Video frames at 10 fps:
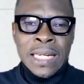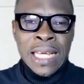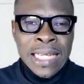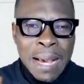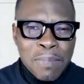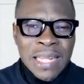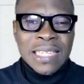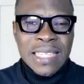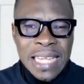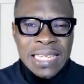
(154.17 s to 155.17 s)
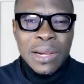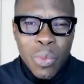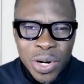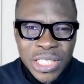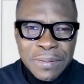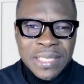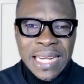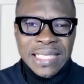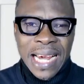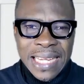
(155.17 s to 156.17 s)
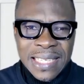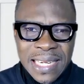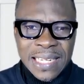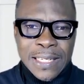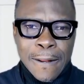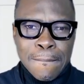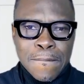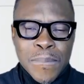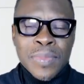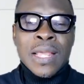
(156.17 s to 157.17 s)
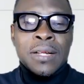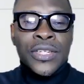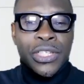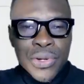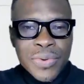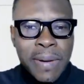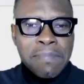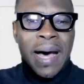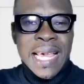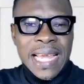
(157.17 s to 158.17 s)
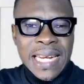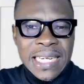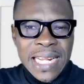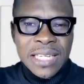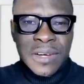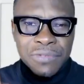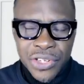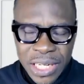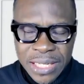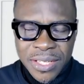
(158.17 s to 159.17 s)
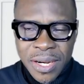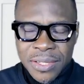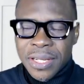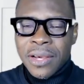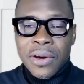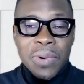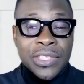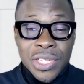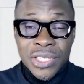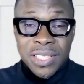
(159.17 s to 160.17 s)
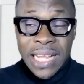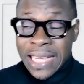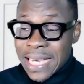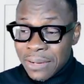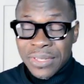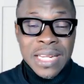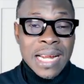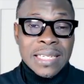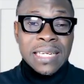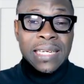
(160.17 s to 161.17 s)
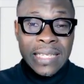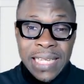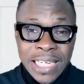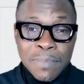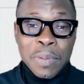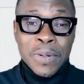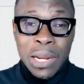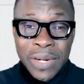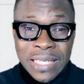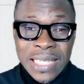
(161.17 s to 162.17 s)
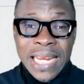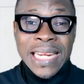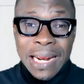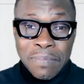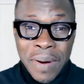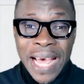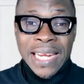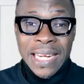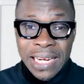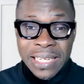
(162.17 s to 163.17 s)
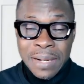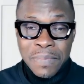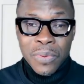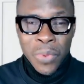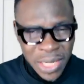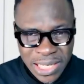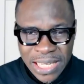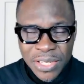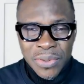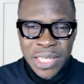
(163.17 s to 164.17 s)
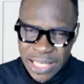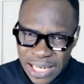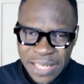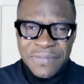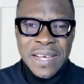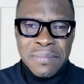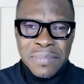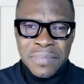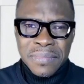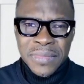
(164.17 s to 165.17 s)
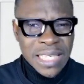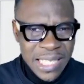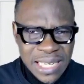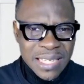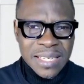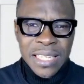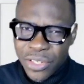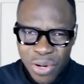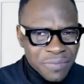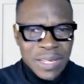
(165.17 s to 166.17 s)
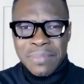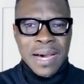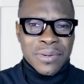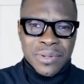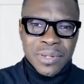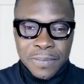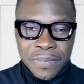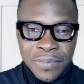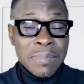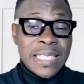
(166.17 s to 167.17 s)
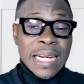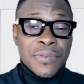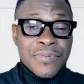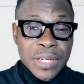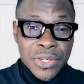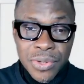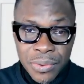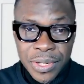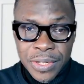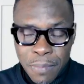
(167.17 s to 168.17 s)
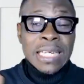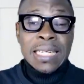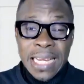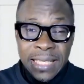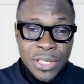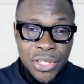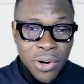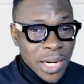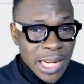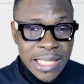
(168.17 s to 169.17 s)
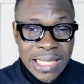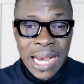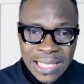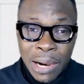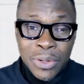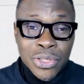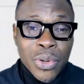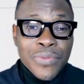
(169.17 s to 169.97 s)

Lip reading: That place is a worship center, isn't it? Did you remember in the days of Jesus, when Jesus encountered certain people that were selling and buying in the temple? What did he do? Did he leave them? He didn't. He drove them out. Let me tell you 3 stories. There's this young lady that was going